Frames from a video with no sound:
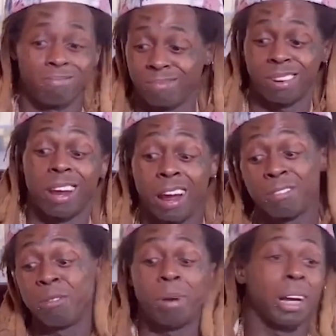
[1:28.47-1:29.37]
The portrait
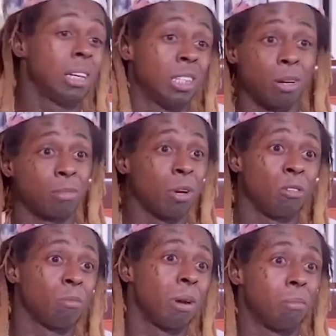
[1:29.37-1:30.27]
was actually made
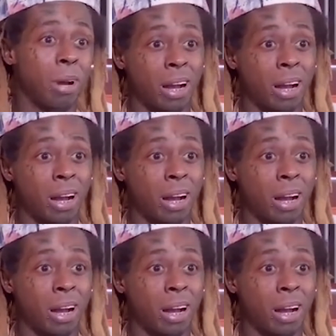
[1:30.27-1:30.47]
public late.